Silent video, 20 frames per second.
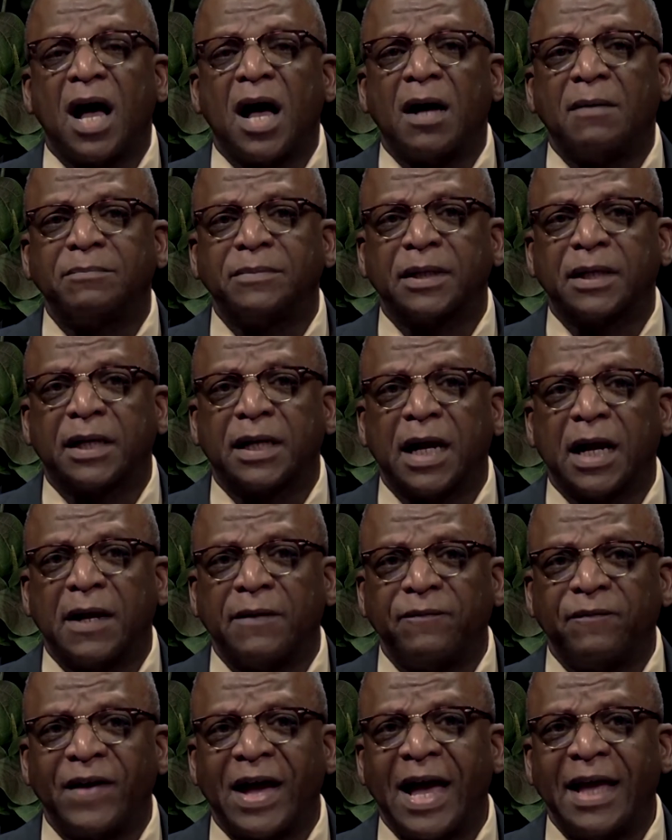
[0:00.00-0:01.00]

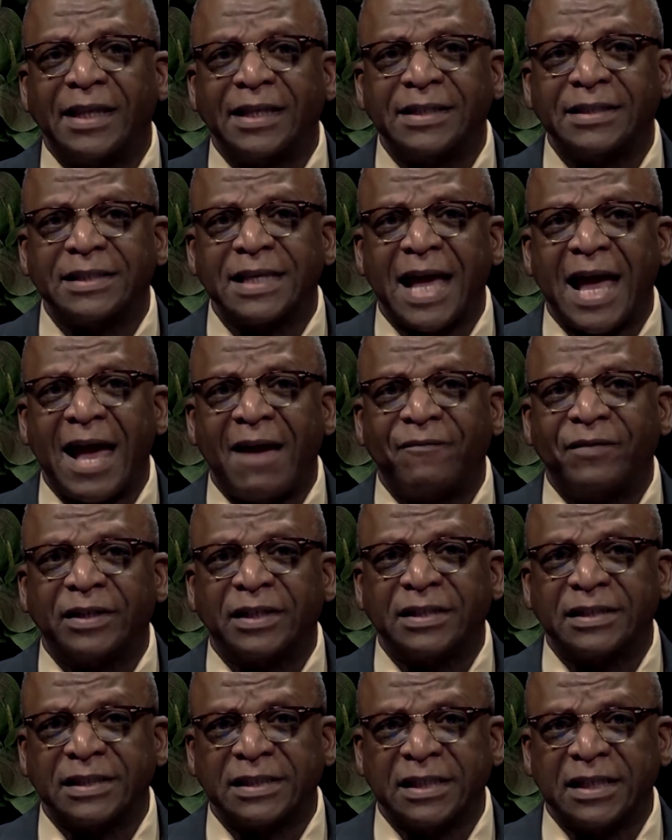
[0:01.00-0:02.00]
gun violence
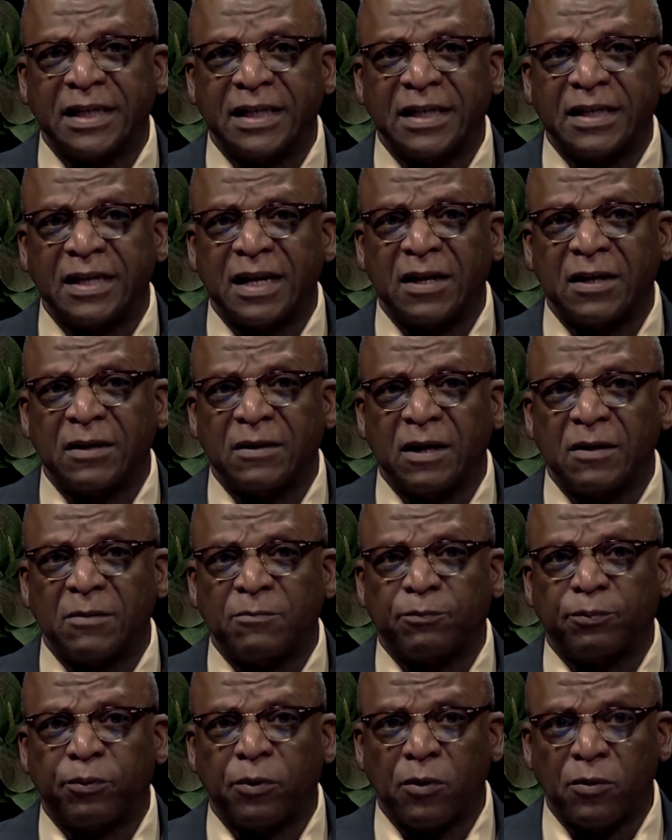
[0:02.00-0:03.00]
advocacy
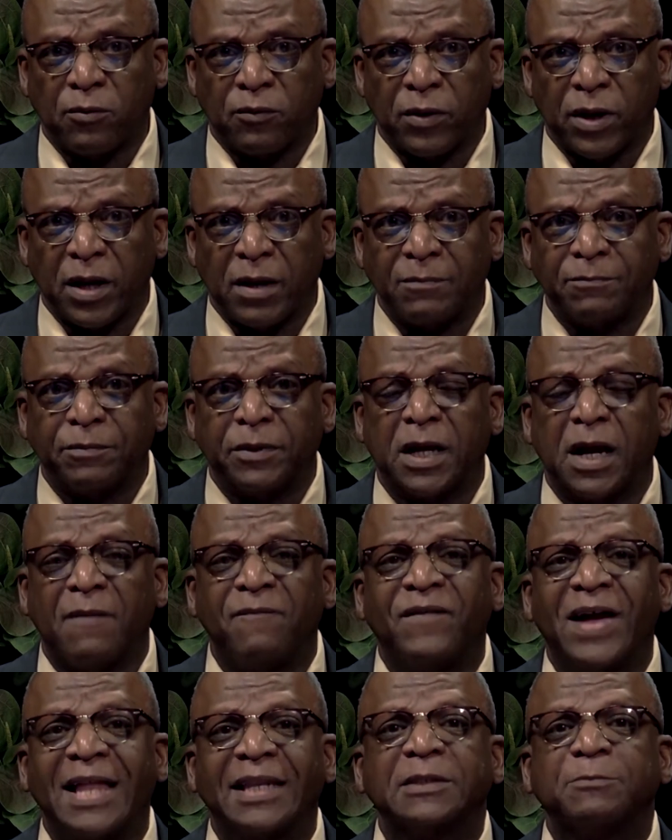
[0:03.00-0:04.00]
program,
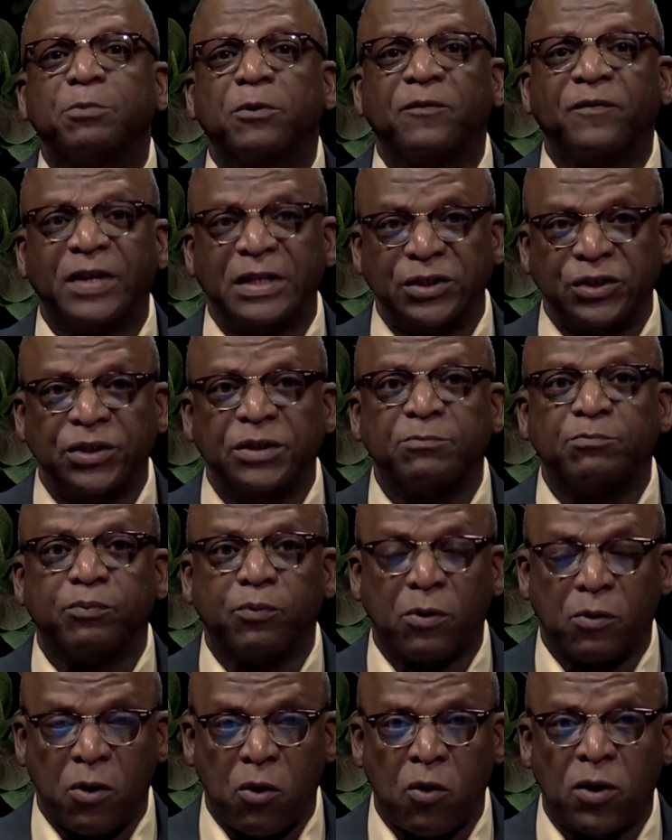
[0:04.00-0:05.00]
gun violence prevention
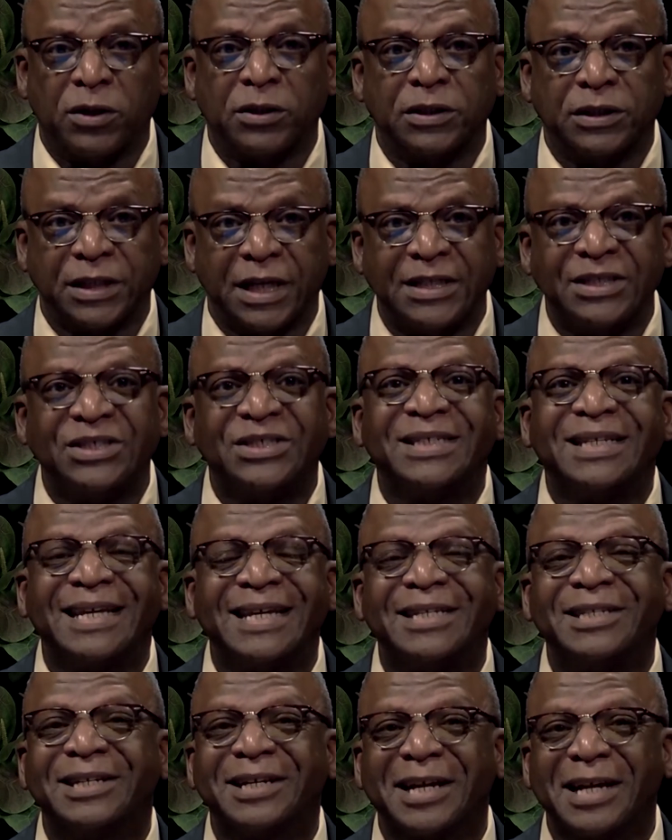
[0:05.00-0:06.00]
organization
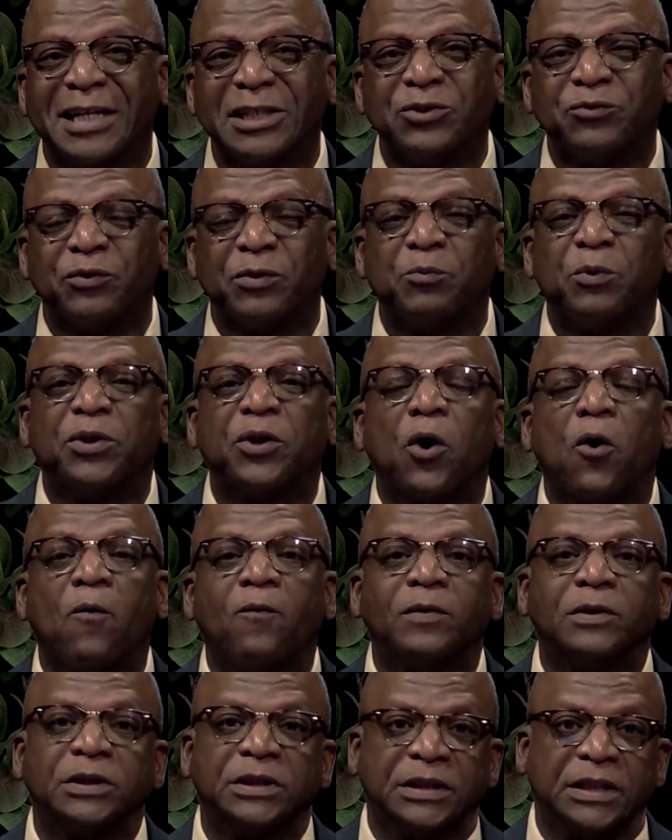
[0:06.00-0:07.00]
in the country with
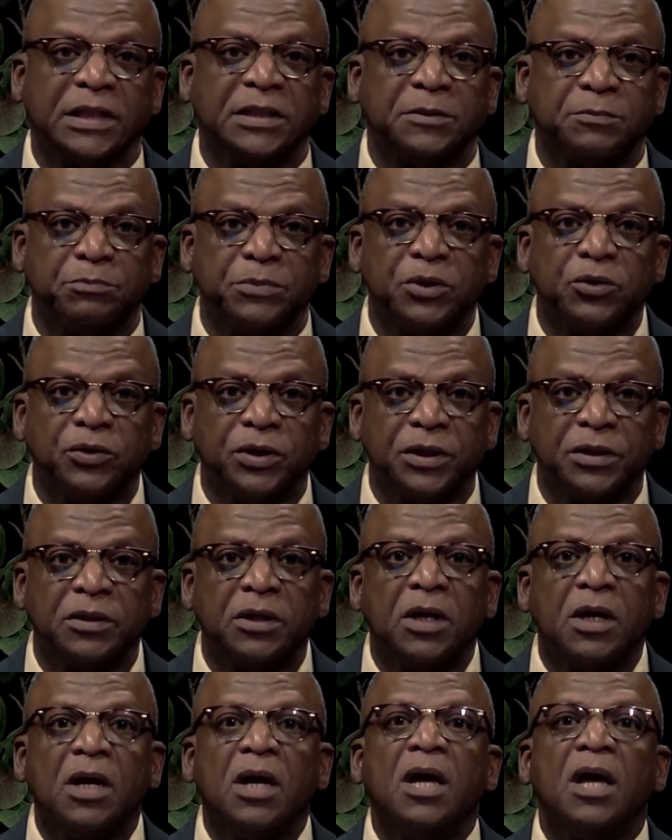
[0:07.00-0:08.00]
over 6
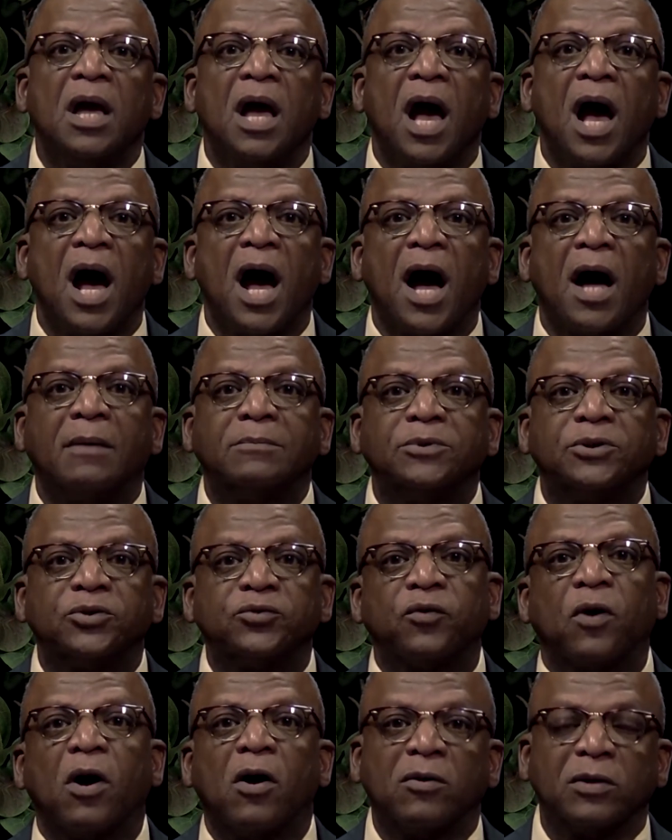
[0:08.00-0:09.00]
million
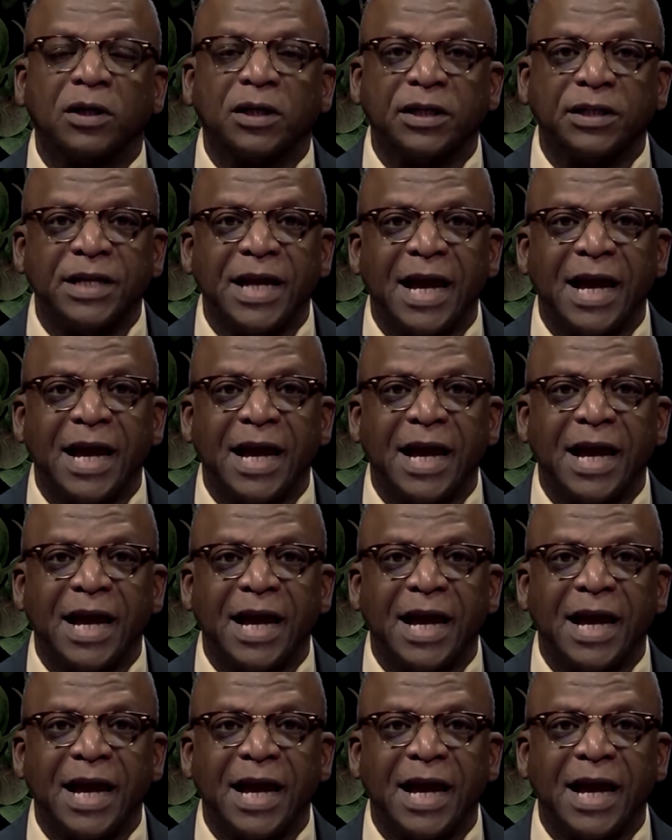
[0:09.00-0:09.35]
strong